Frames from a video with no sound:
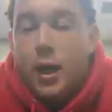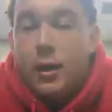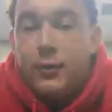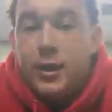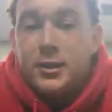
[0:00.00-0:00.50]

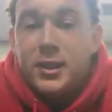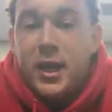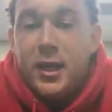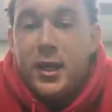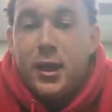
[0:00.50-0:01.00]
uh,
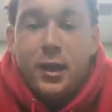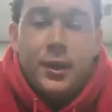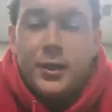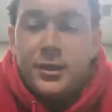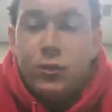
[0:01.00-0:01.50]
reinstated
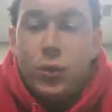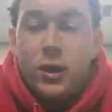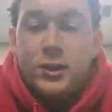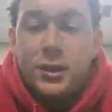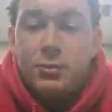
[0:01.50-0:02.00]
unless it
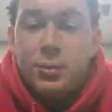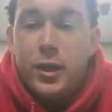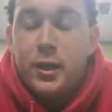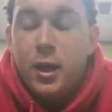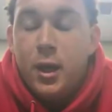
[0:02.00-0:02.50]
was in the
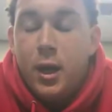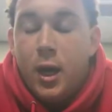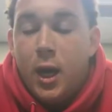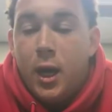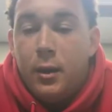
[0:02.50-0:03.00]
spring
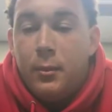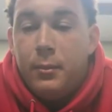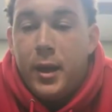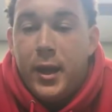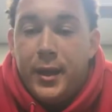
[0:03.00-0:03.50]

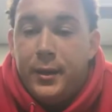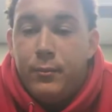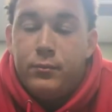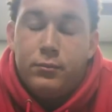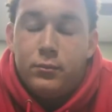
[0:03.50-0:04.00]
um, and